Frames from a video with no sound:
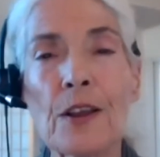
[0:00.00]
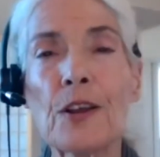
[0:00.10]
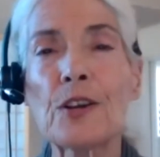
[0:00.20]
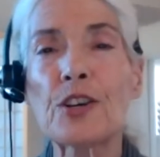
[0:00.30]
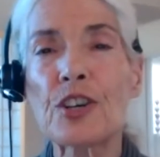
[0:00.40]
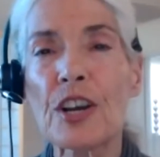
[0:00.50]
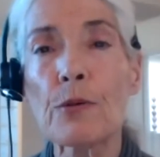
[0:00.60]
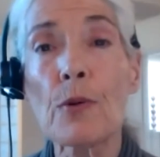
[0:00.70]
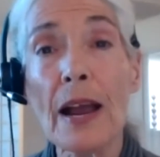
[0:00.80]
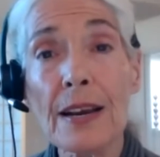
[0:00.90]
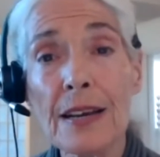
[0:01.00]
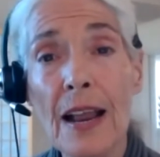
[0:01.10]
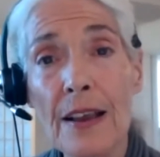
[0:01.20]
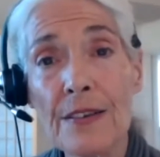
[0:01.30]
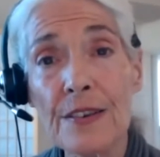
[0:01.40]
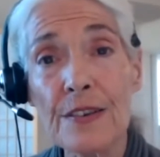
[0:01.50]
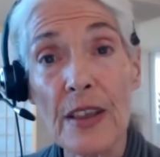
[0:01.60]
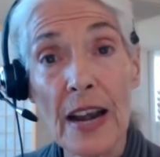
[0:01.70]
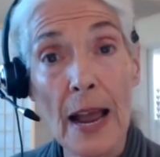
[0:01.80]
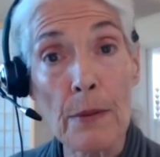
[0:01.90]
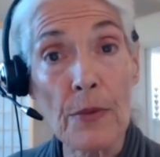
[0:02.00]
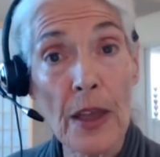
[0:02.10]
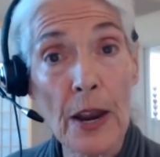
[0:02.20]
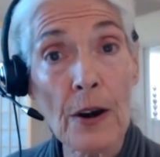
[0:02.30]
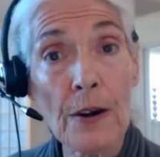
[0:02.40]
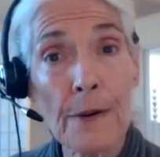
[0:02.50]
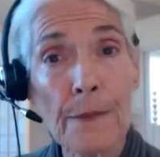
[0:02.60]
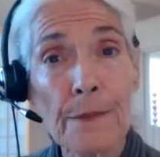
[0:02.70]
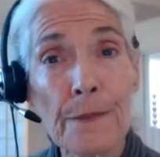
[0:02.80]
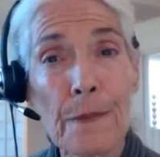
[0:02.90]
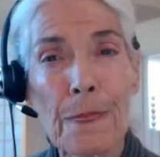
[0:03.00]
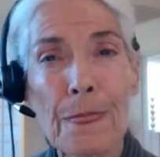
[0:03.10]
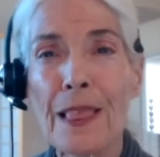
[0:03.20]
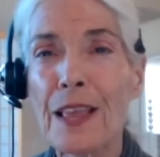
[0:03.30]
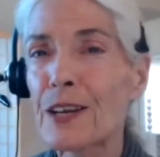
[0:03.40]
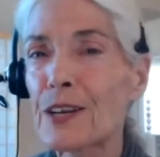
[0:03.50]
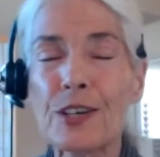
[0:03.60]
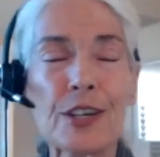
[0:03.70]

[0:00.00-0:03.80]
She recognizes that I'm there. She